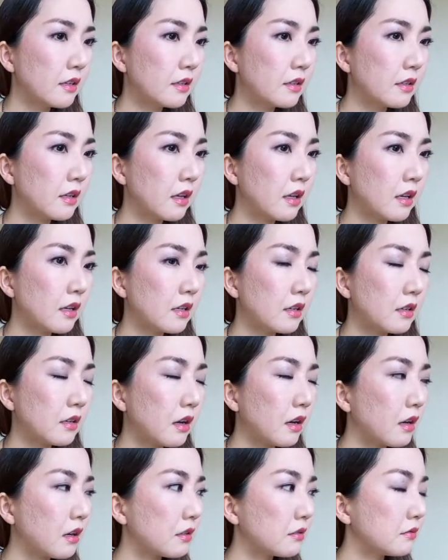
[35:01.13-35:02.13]
Like,
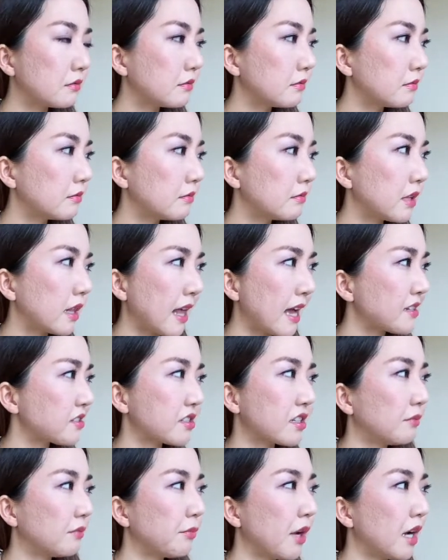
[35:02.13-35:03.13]
yeah. The last
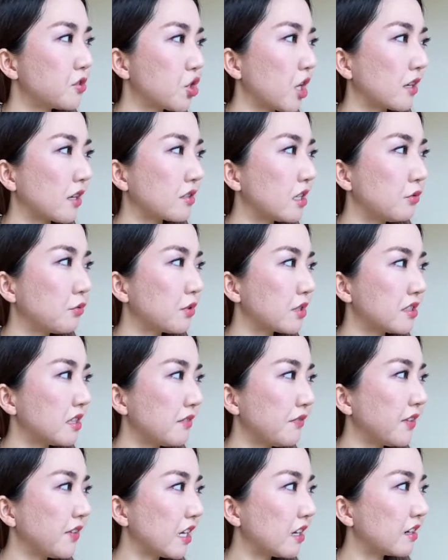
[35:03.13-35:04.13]
time I checked, he was
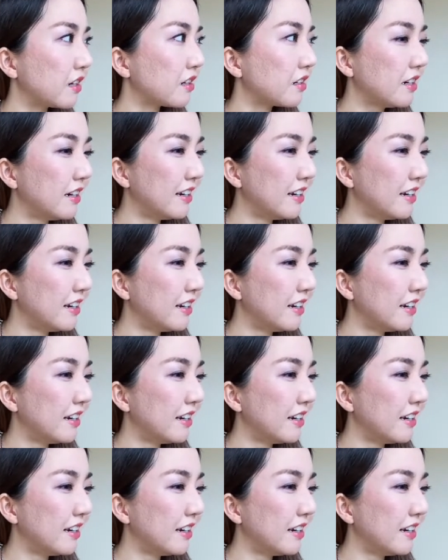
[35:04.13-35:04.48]
living here.